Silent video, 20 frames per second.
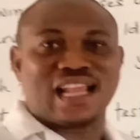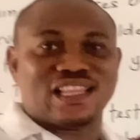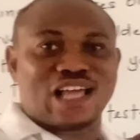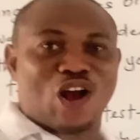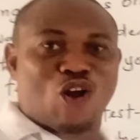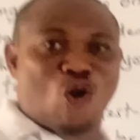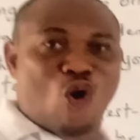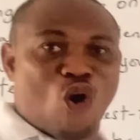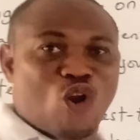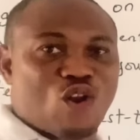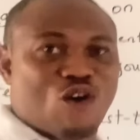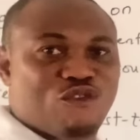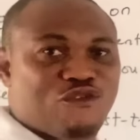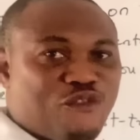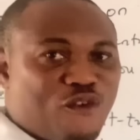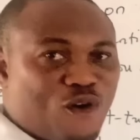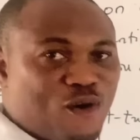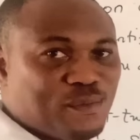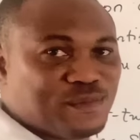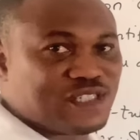the color
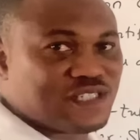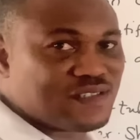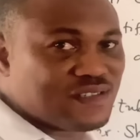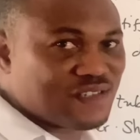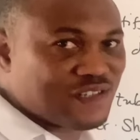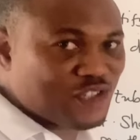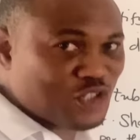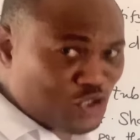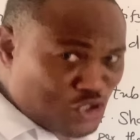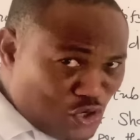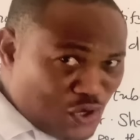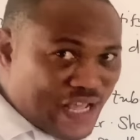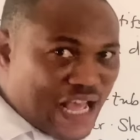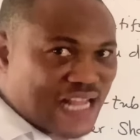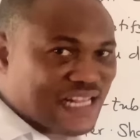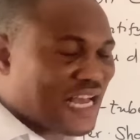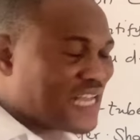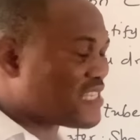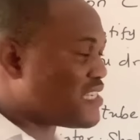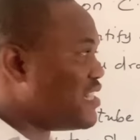formed. Do you get
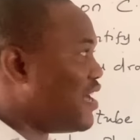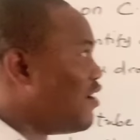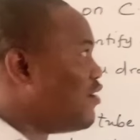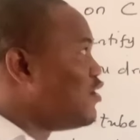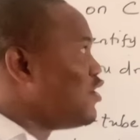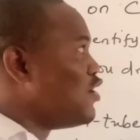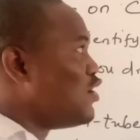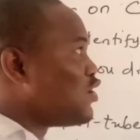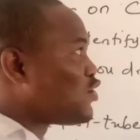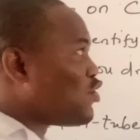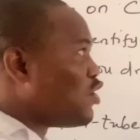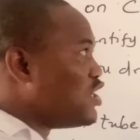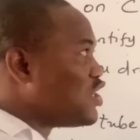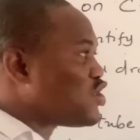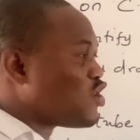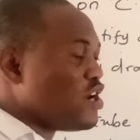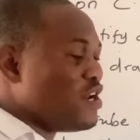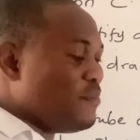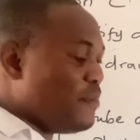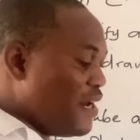that now? So the
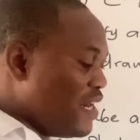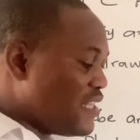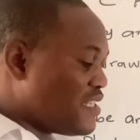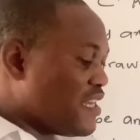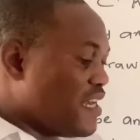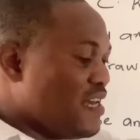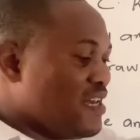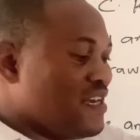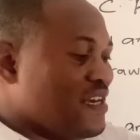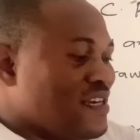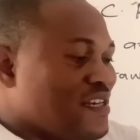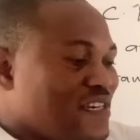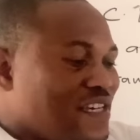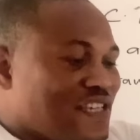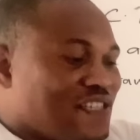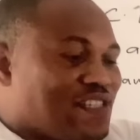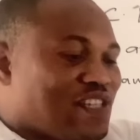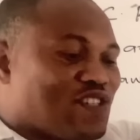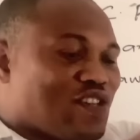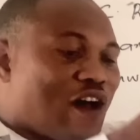solubility
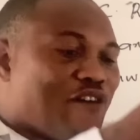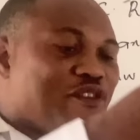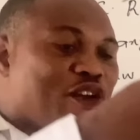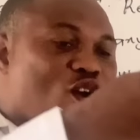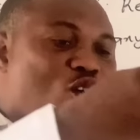is dissolving